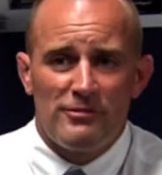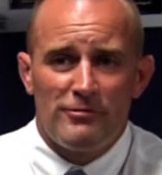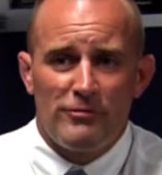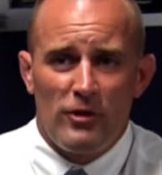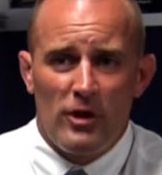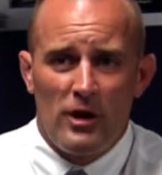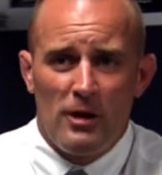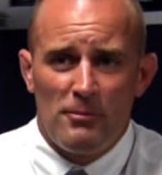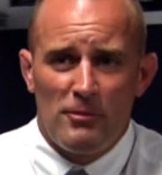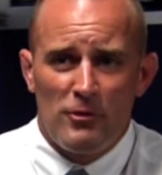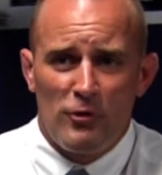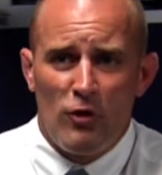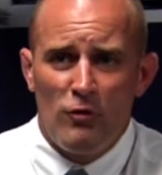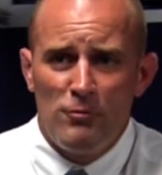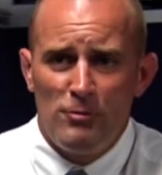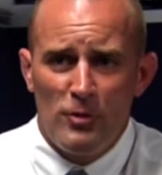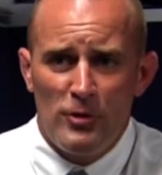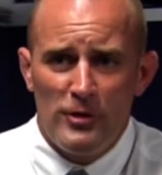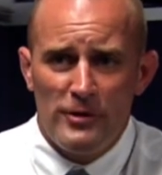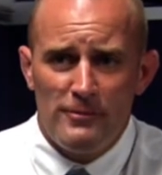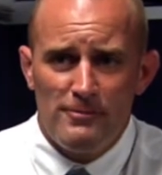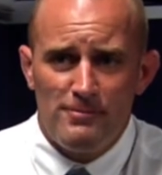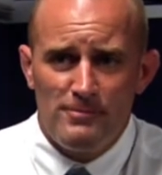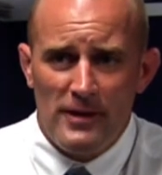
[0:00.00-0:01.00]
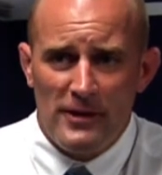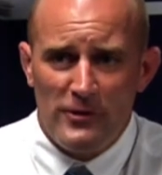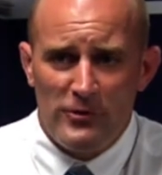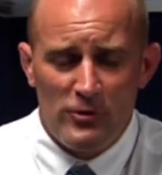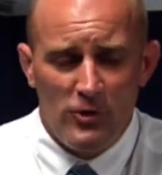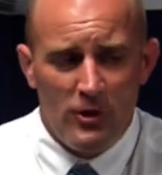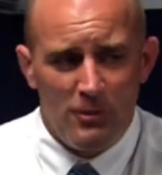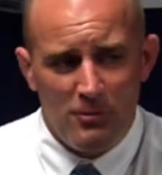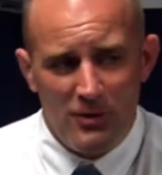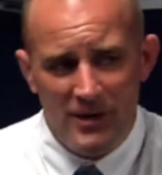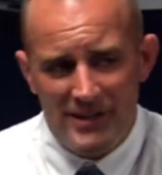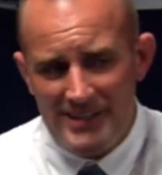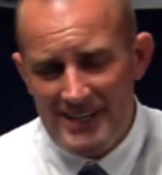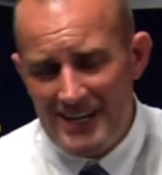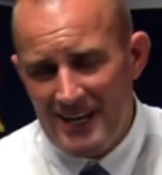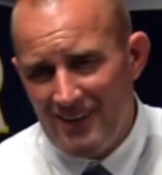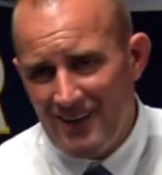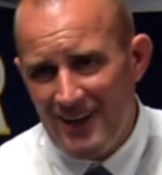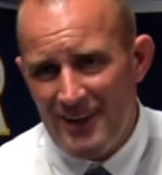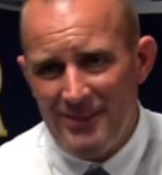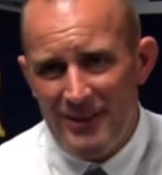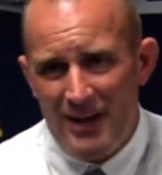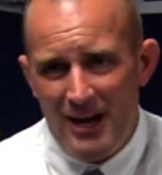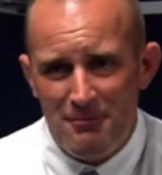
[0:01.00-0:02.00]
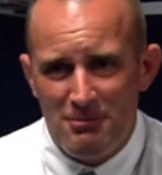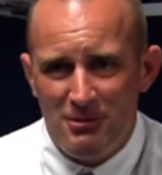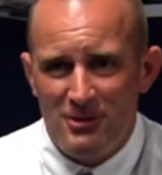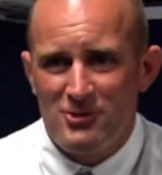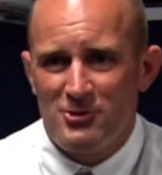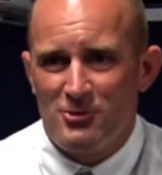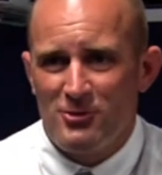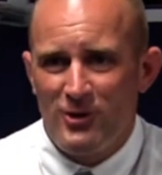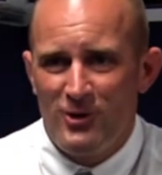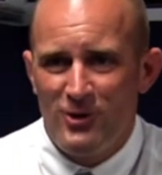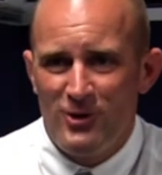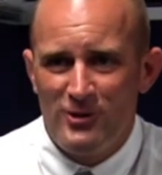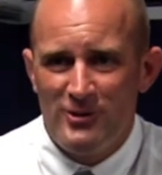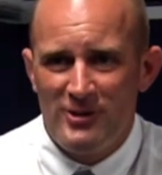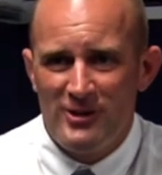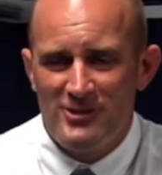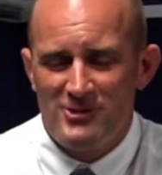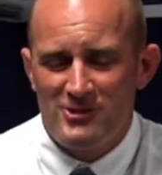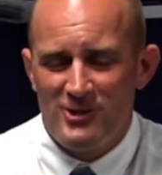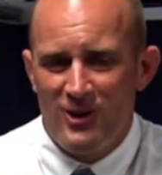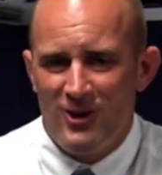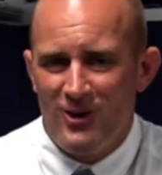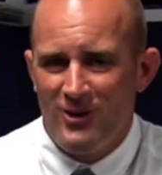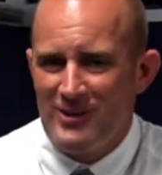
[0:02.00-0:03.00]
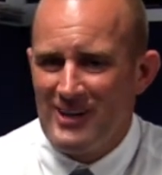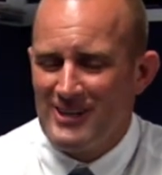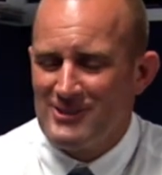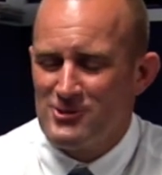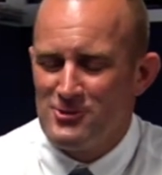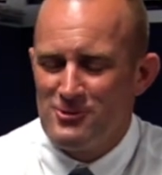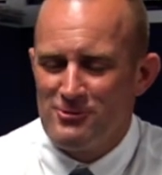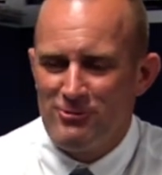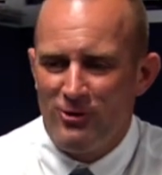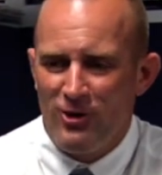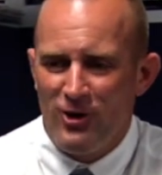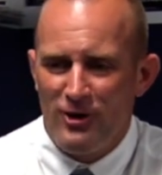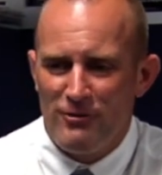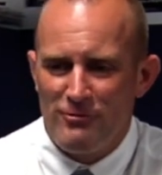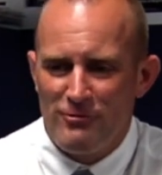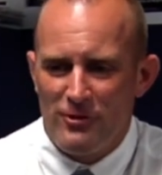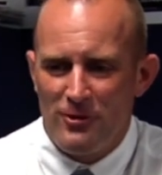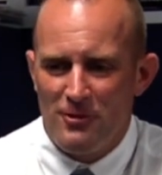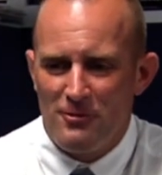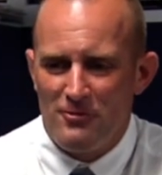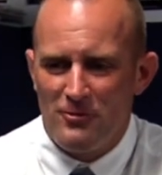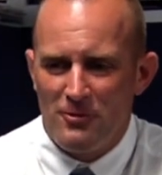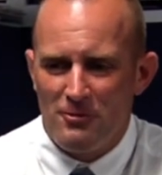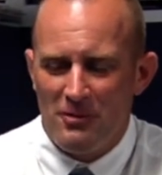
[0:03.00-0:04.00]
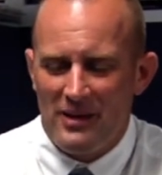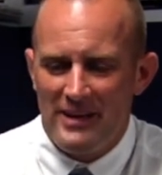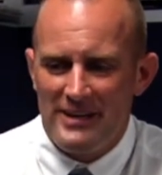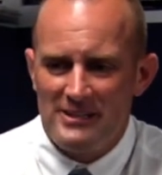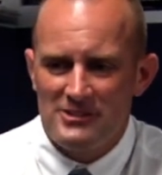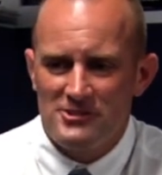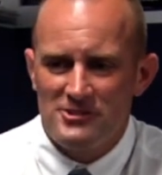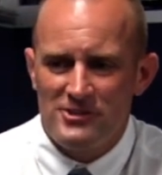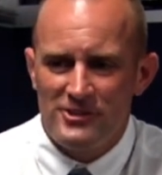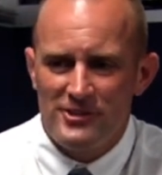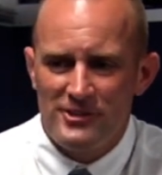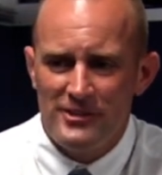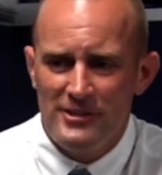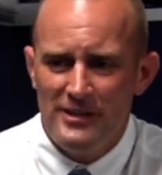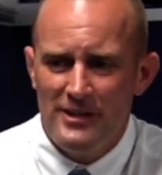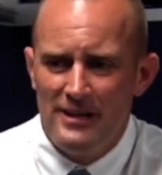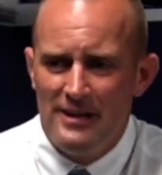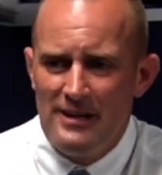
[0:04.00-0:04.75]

from Groveport. I grew up right down Lithopolis Road, so not too far from Lancaster.